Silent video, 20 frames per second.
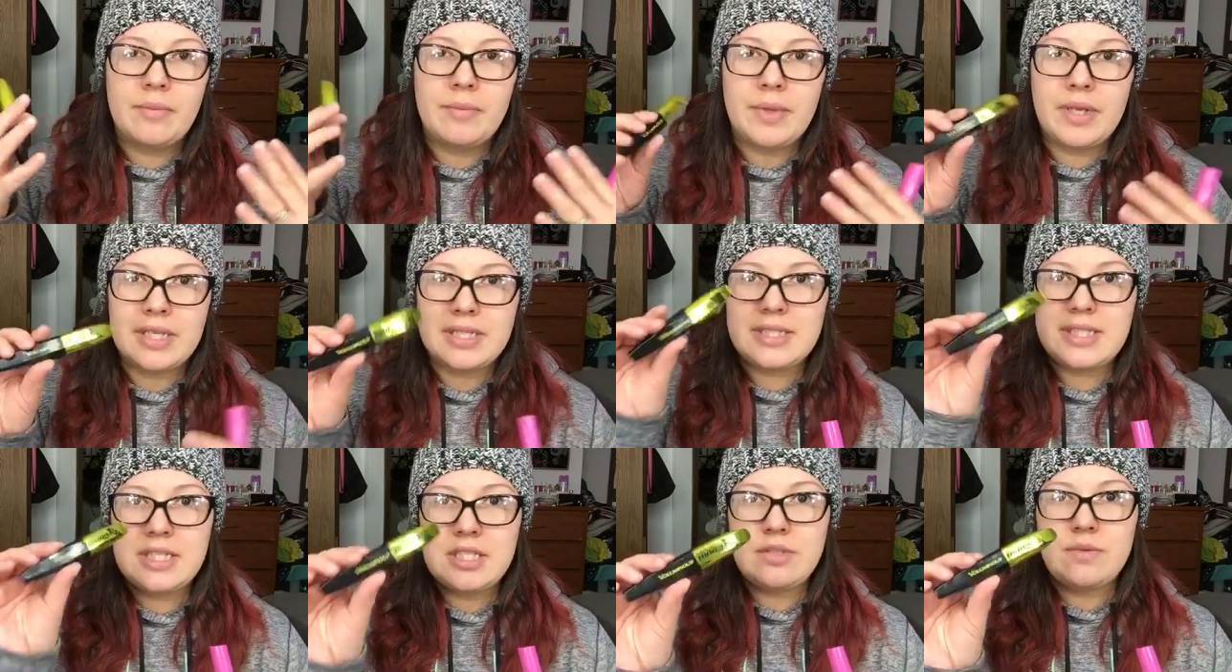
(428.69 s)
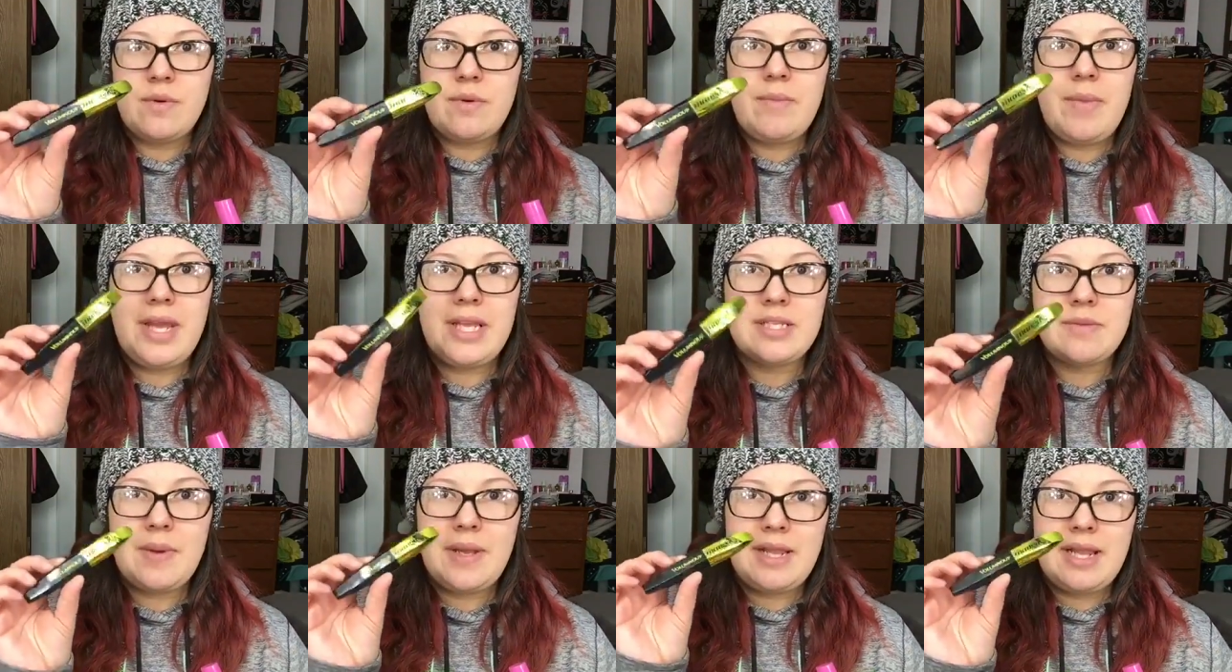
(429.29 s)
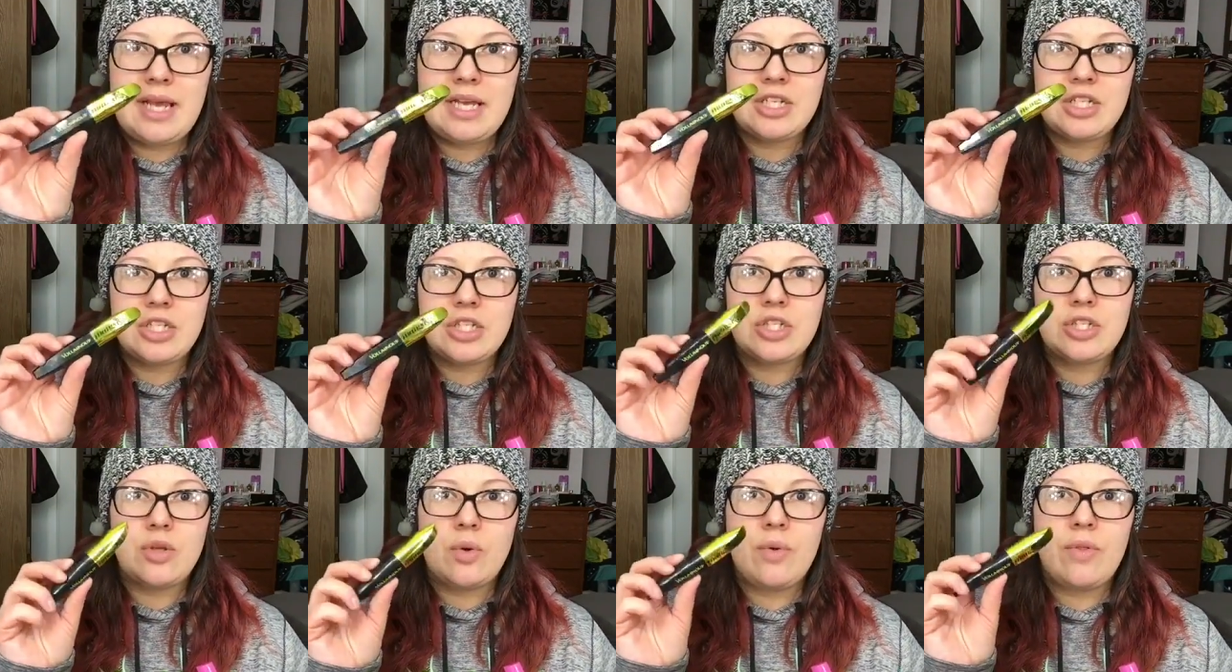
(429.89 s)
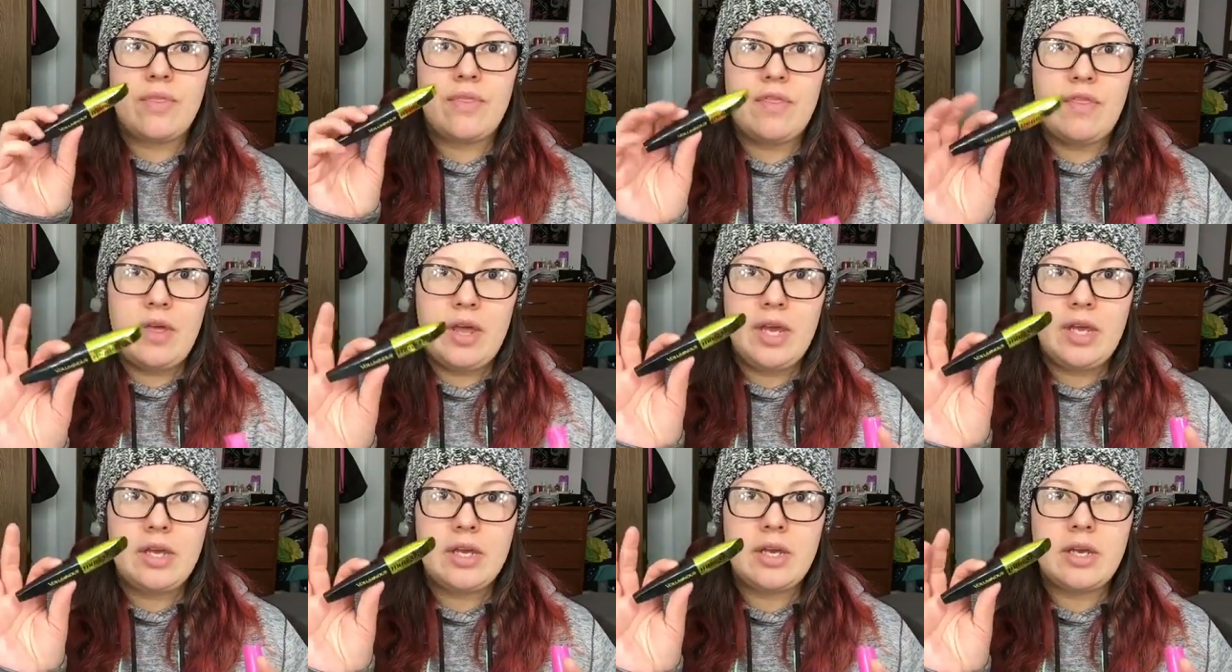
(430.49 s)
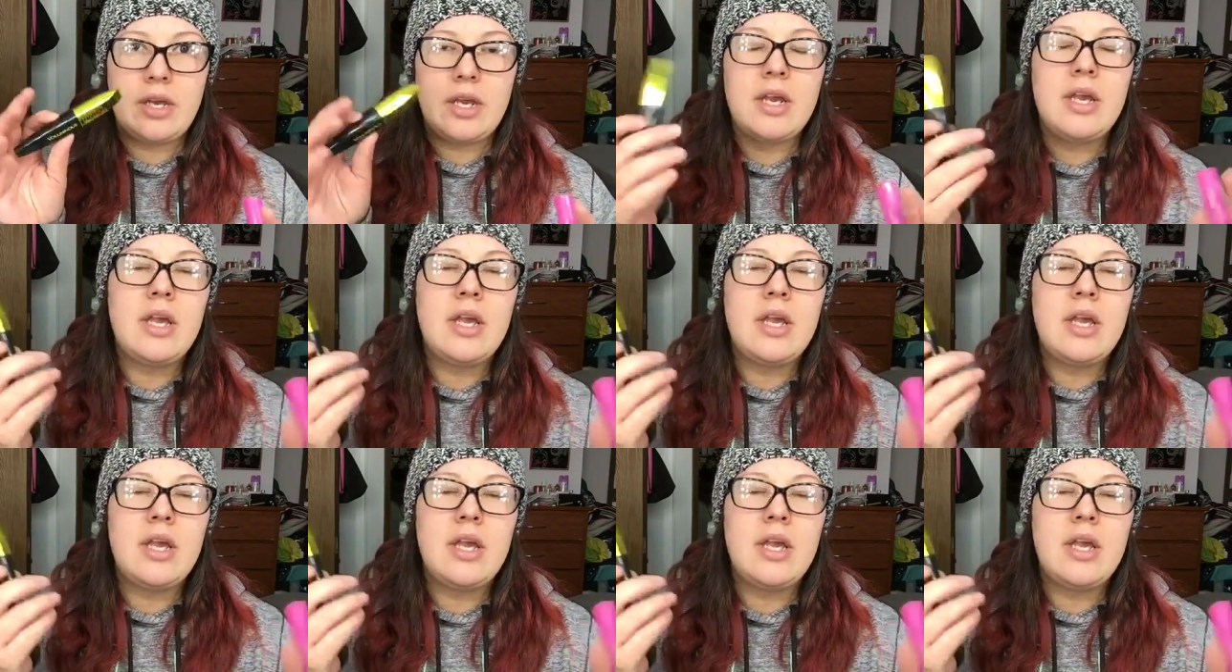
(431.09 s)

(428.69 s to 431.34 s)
because this one makes my lashes so thick